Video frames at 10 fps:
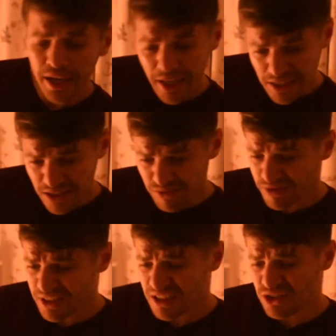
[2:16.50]
"Is it
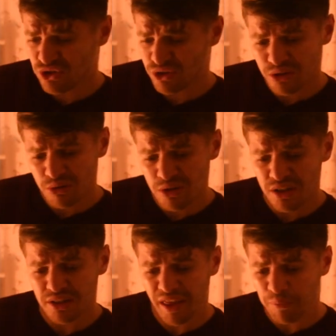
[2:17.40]
really true
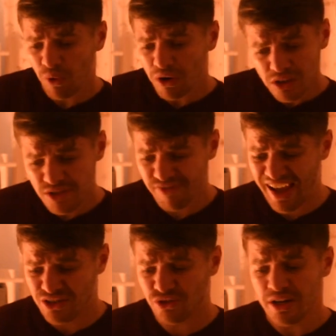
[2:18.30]
that Wonka's
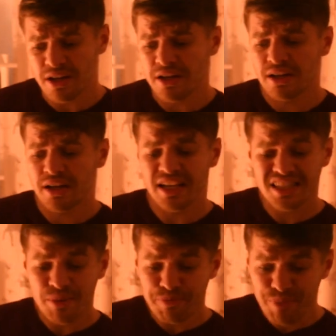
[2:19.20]
factory
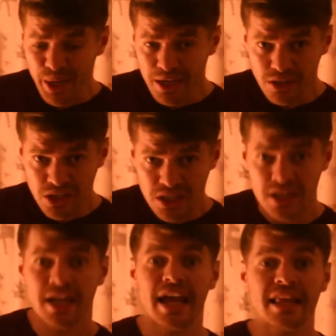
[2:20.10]
is the
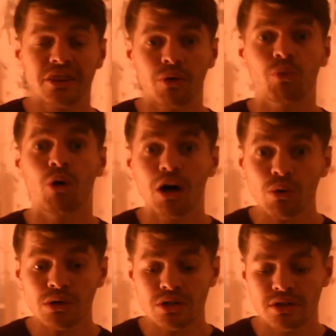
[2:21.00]
biggest in the
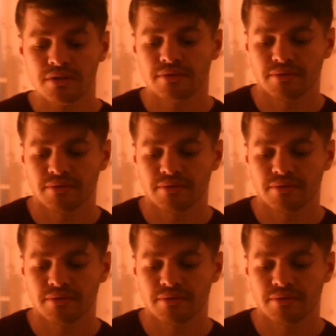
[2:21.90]
world?"